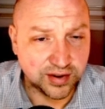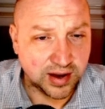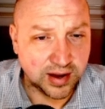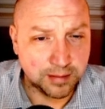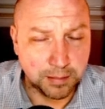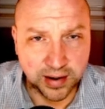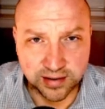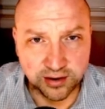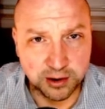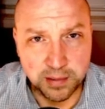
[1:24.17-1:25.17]
and
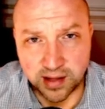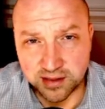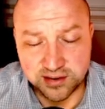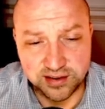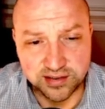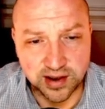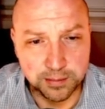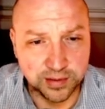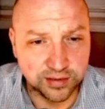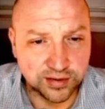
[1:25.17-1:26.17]
monetary policy
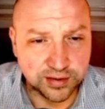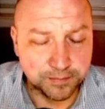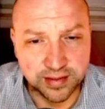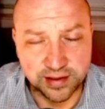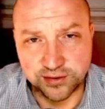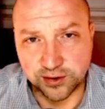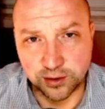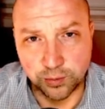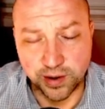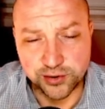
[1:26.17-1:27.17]
statements? That's a
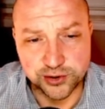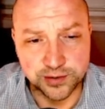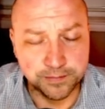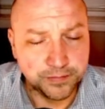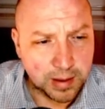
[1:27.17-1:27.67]
good question.